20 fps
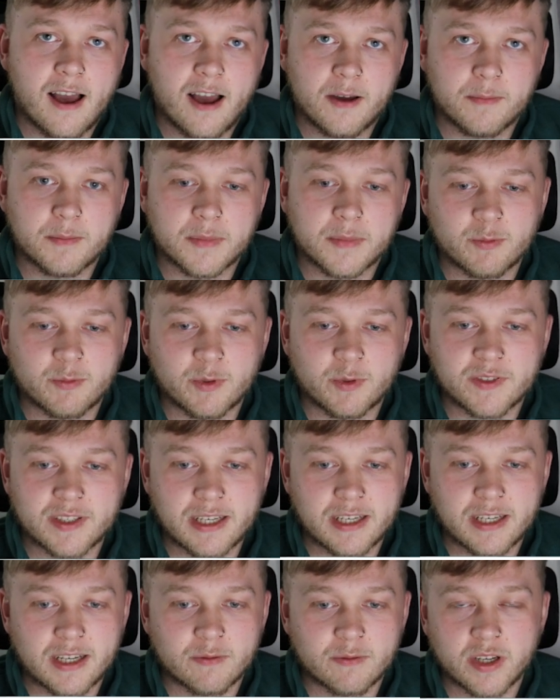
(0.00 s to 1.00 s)
We've seen it in
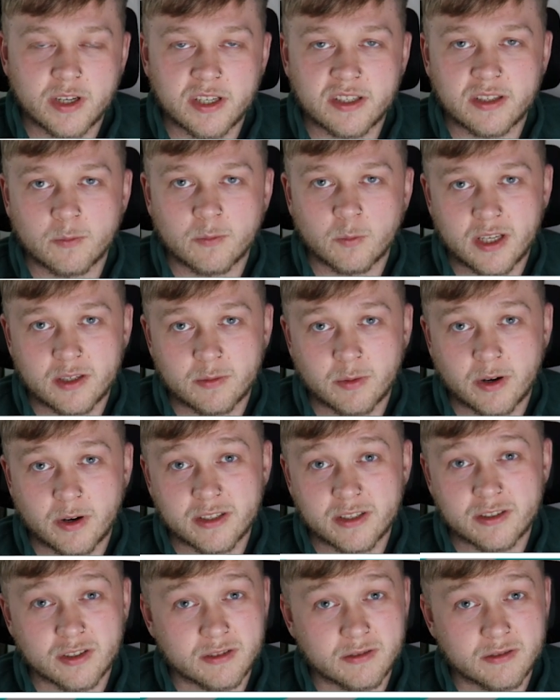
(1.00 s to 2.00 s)
recent weeks where he's just
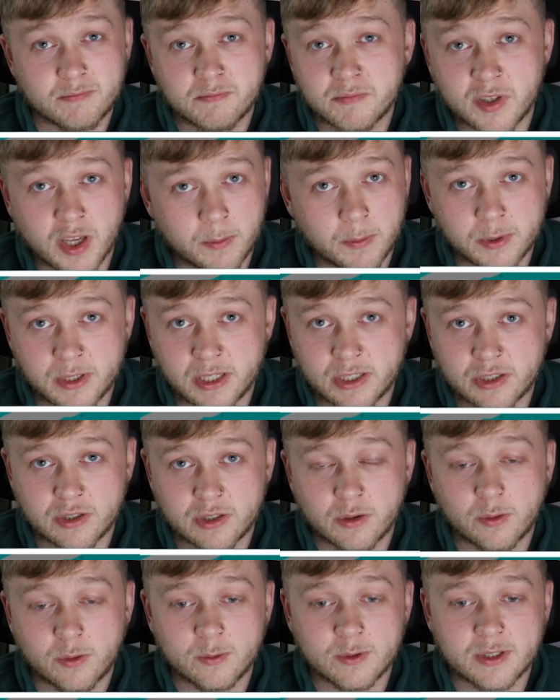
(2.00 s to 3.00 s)
double-digit
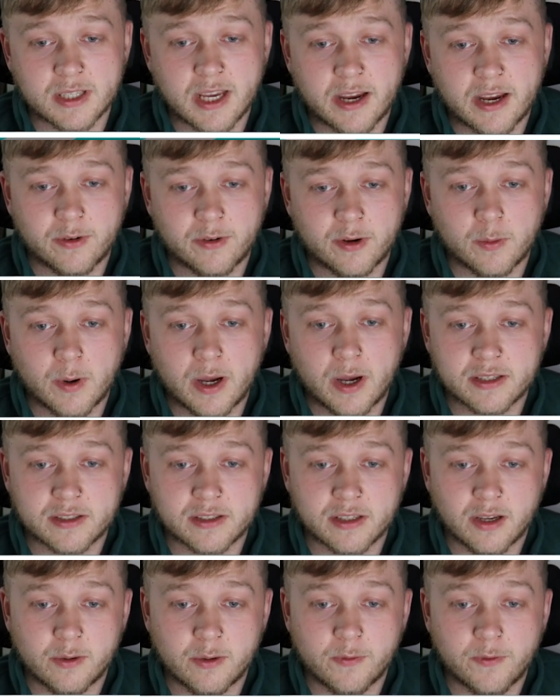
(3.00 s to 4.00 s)
hauls everywhere. So
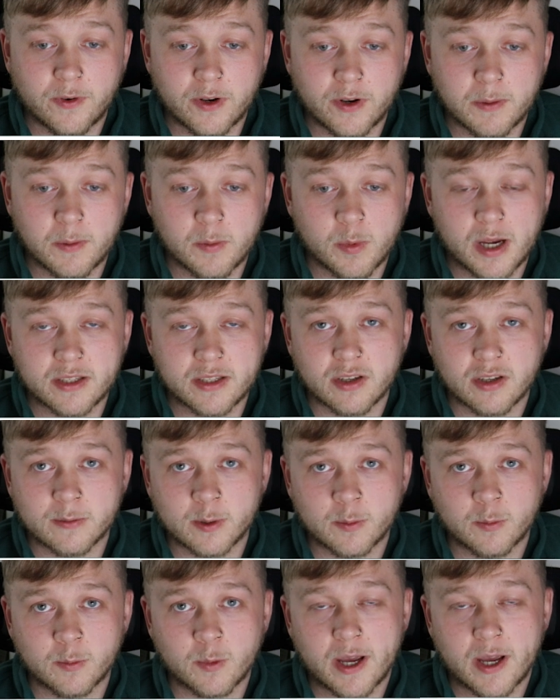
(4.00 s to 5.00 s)
Fulham away, Tottenham
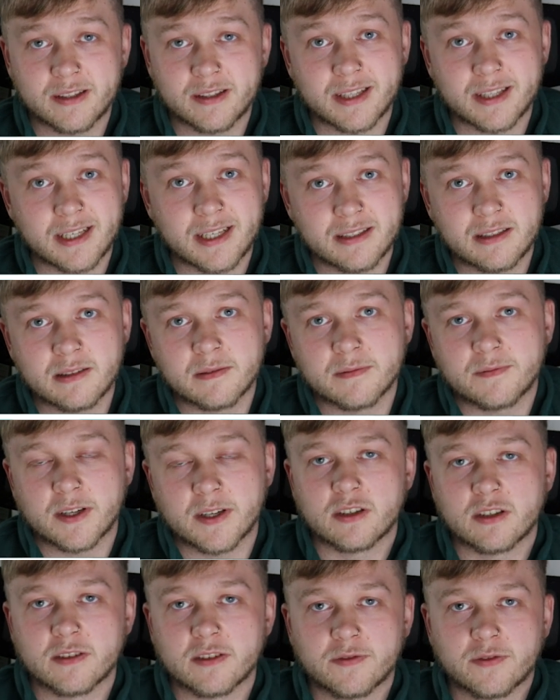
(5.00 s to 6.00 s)
away, decent fixtures
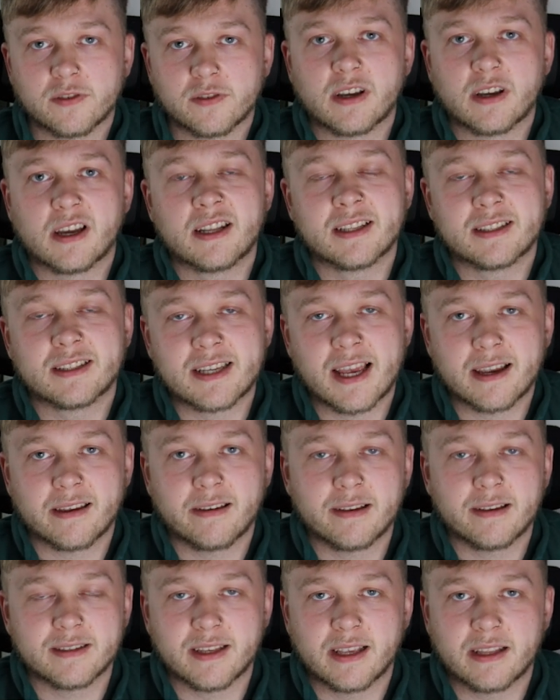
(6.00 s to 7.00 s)
for an attacking
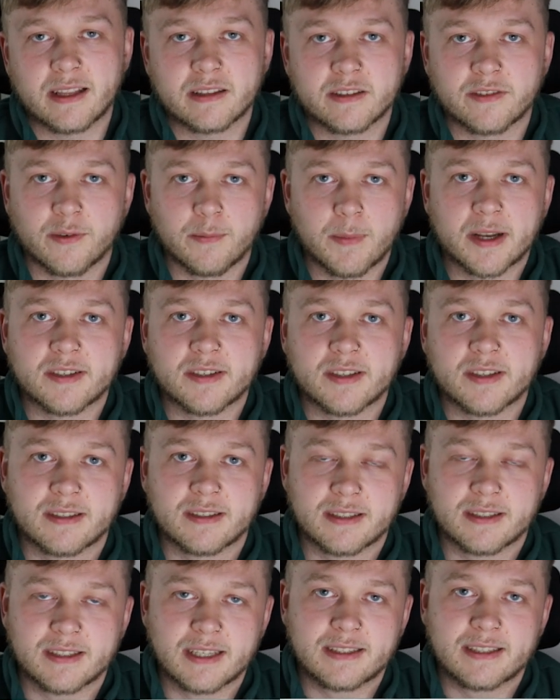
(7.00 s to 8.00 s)
sense for Manchester
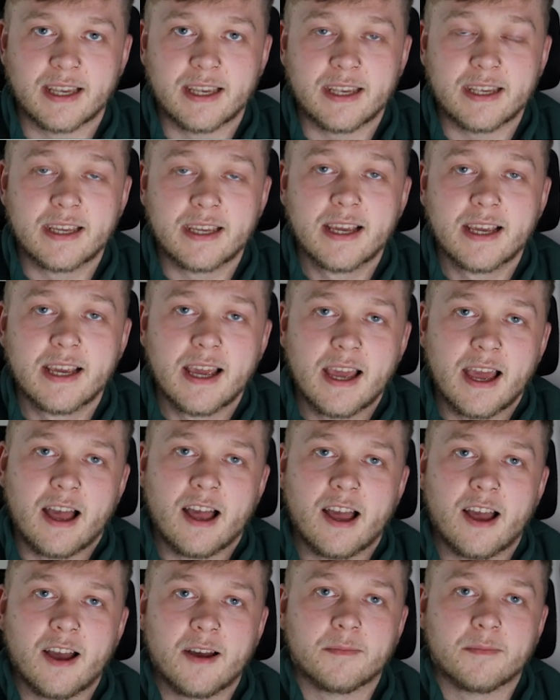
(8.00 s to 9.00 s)
City.
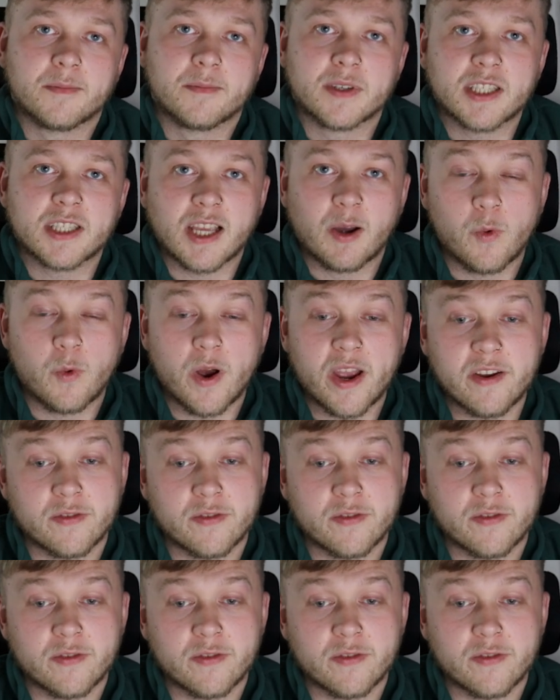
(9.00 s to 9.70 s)
Away from